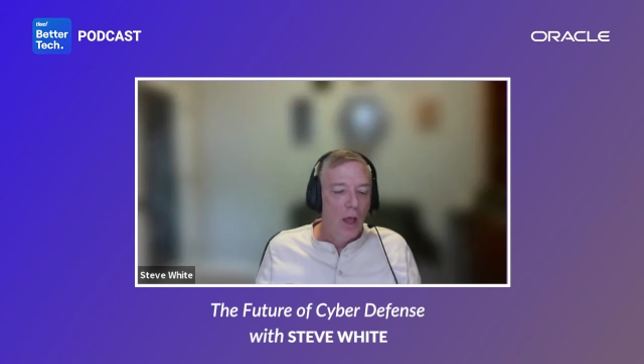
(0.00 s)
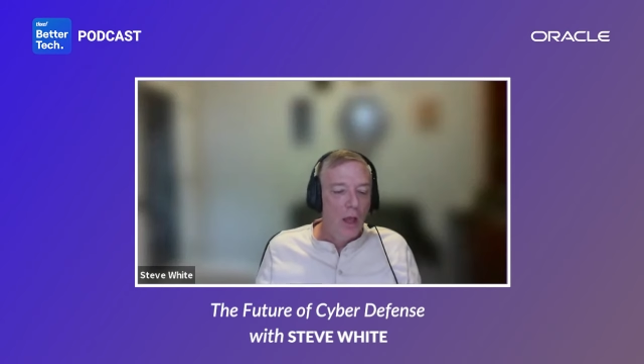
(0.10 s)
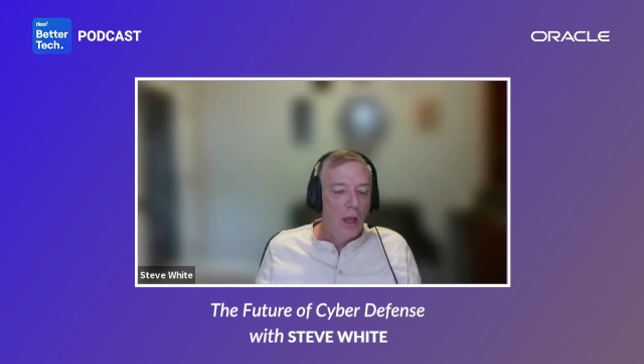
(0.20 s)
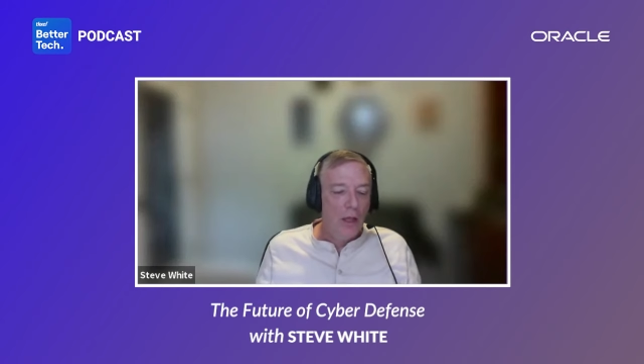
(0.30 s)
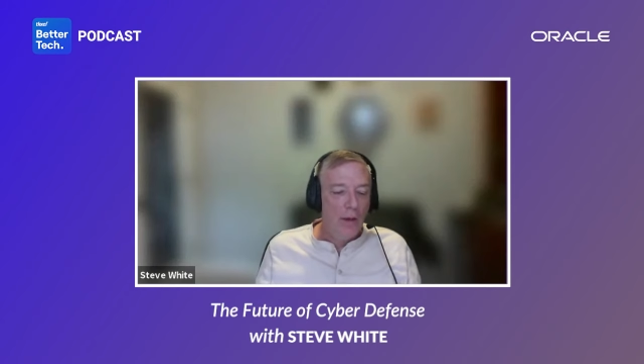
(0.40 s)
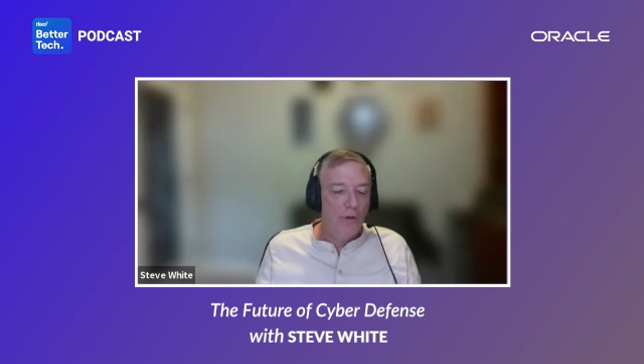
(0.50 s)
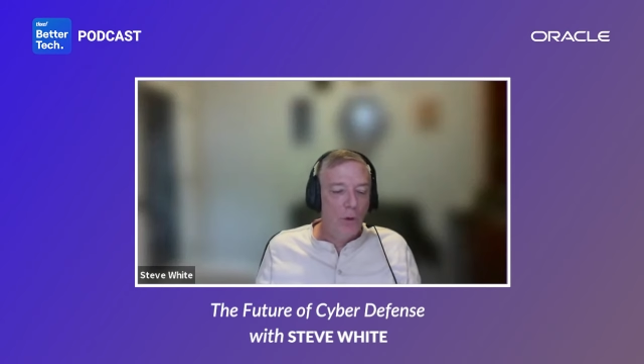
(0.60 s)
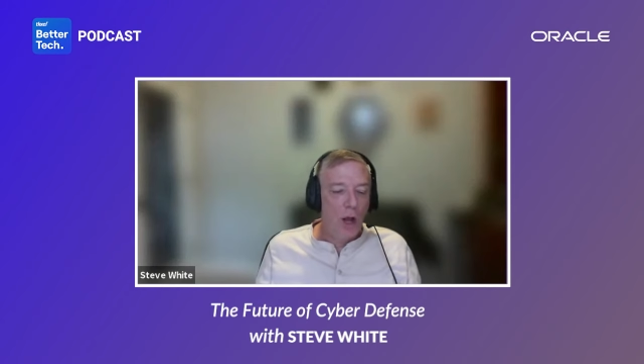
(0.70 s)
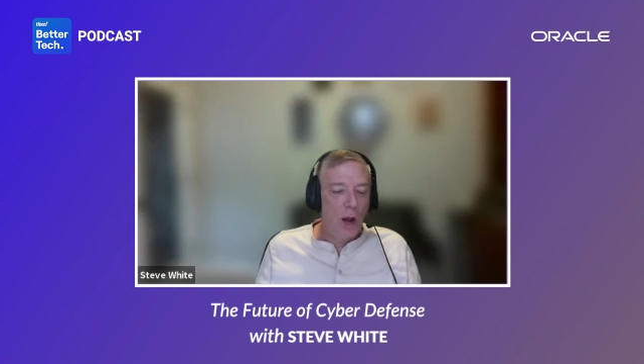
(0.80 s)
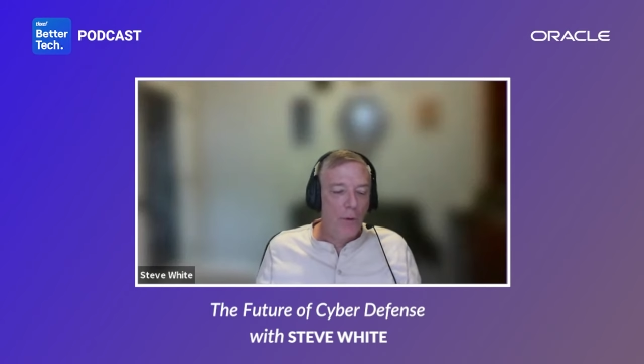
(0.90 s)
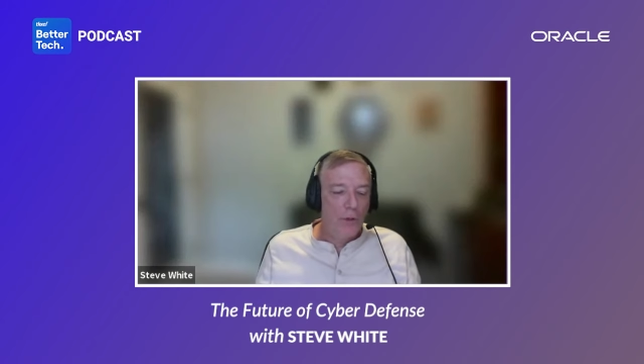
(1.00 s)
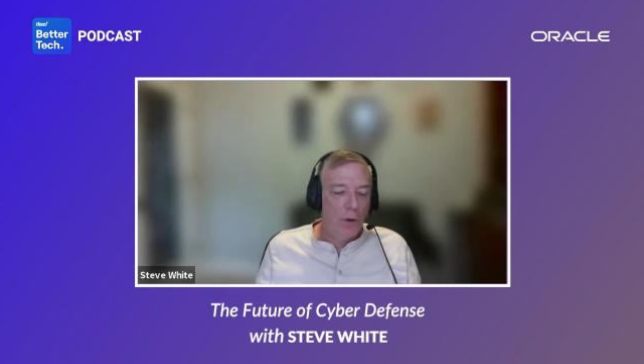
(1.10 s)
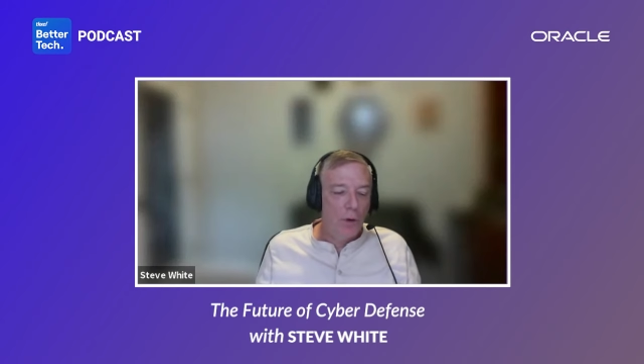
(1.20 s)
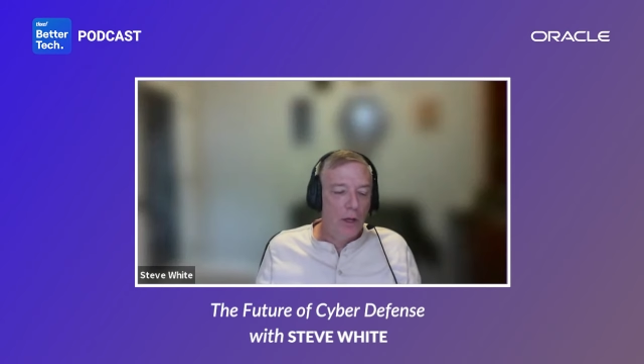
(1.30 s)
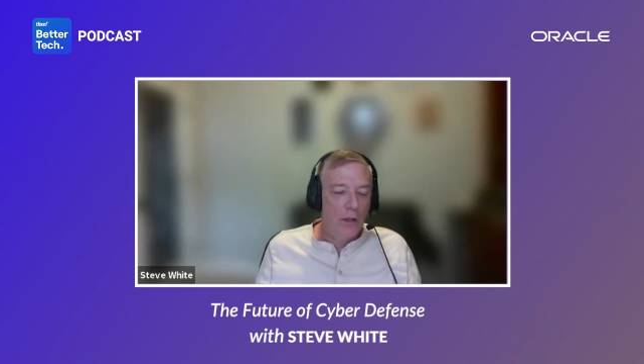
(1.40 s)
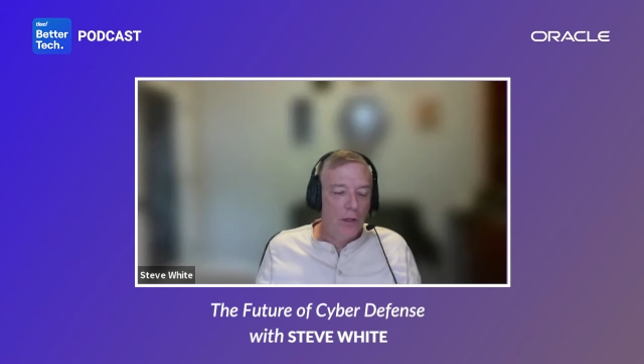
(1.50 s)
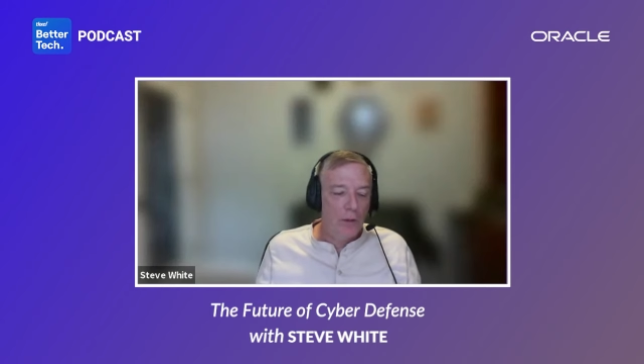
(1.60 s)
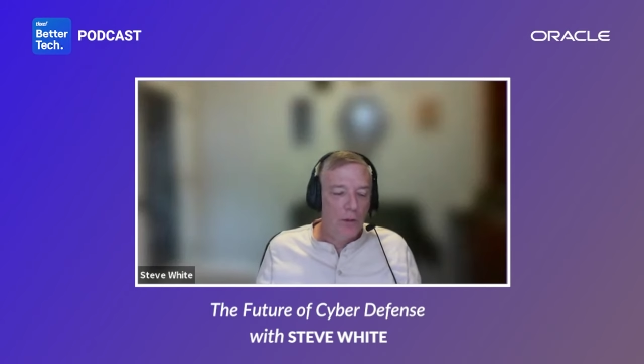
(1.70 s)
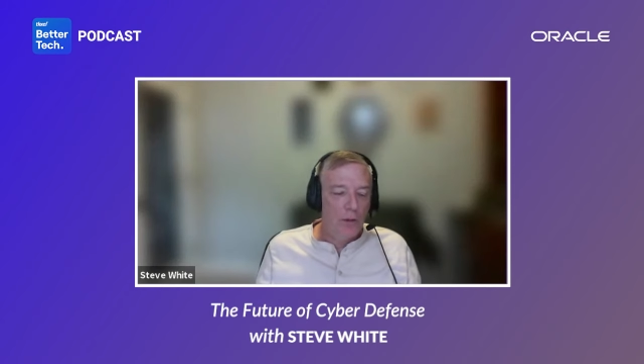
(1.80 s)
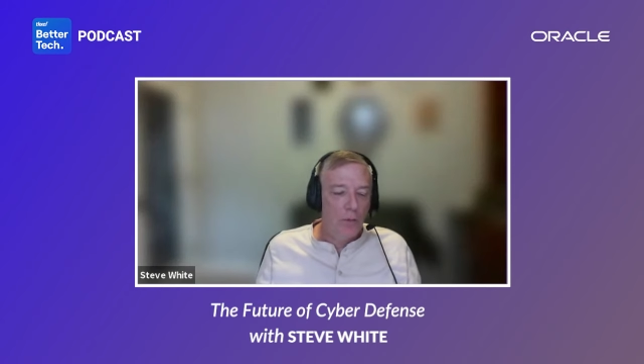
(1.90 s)
It gives you an opportunity to
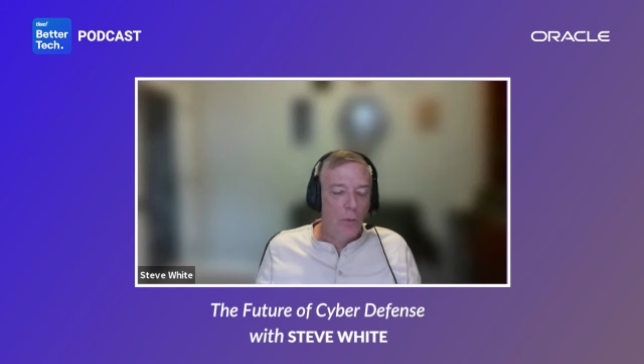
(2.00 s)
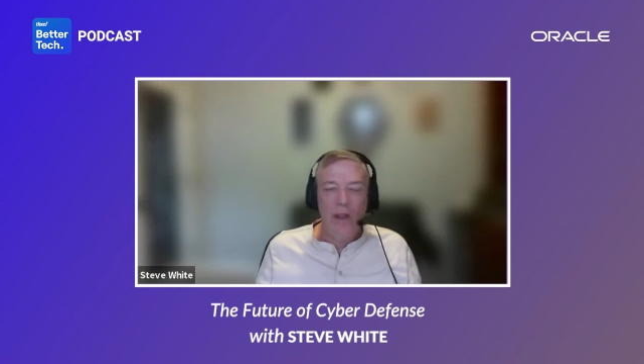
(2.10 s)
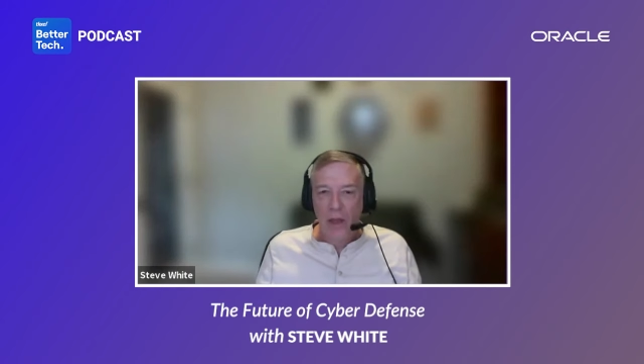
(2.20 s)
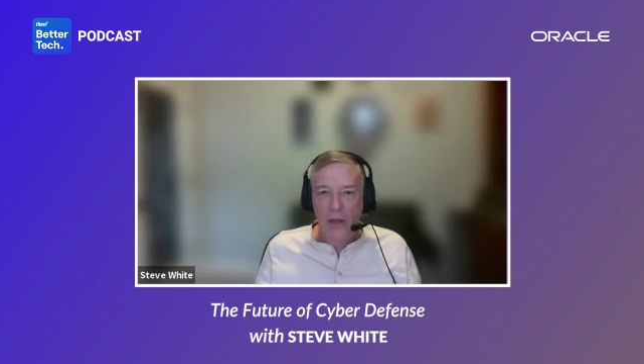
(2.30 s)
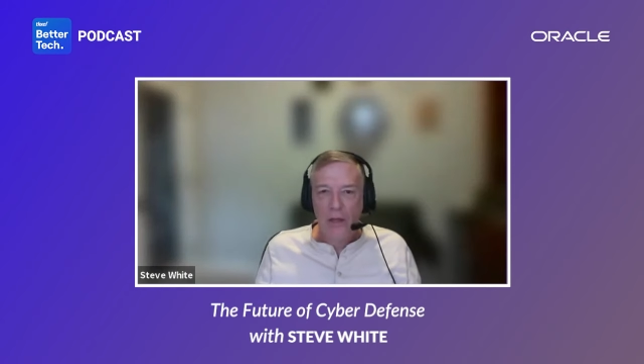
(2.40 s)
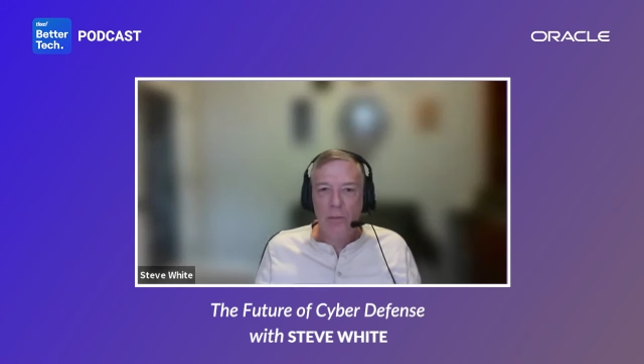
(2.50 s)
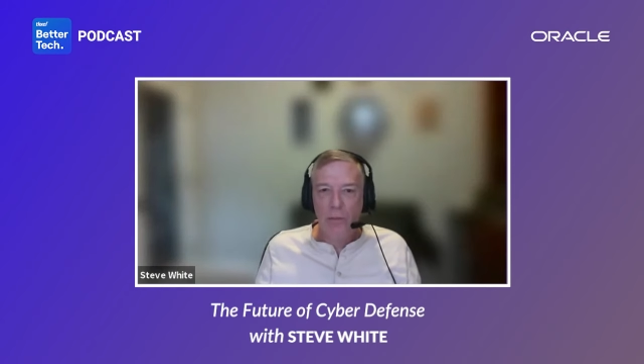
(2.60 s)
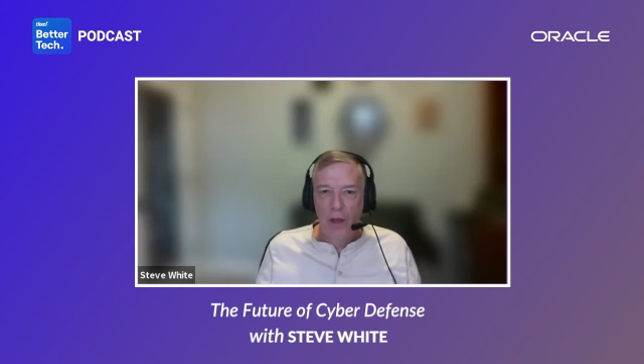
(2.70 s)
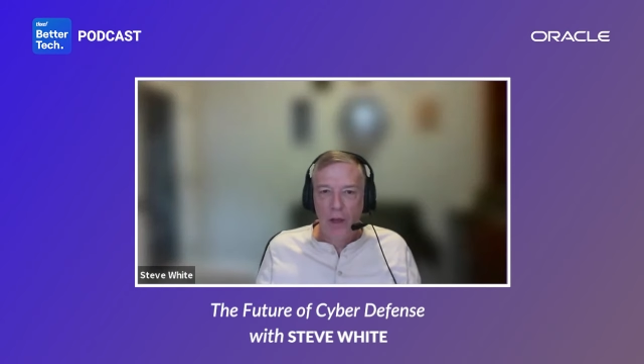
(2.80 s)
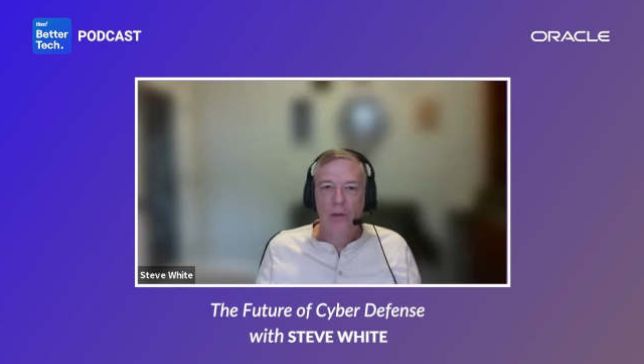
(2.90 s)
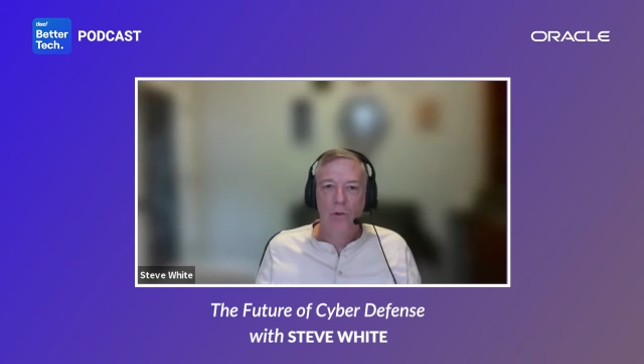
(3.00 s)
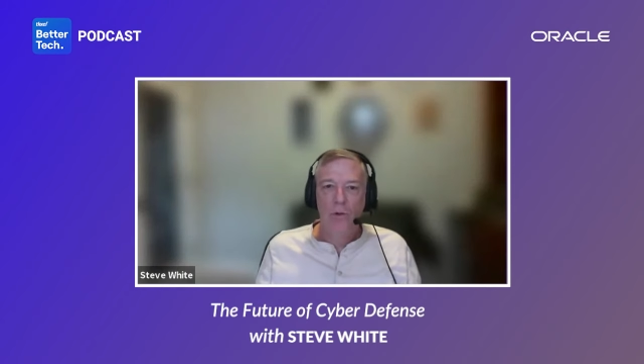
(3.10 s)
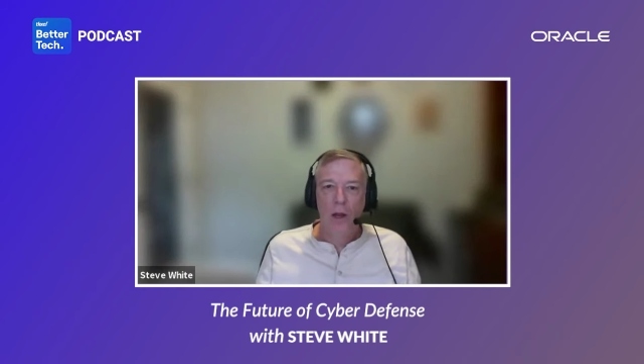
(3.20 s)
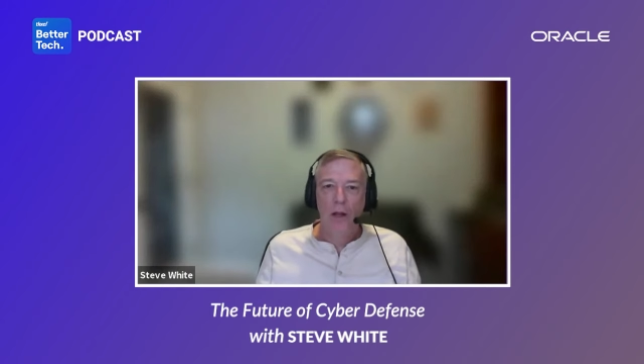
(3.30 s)
rethink some things, right,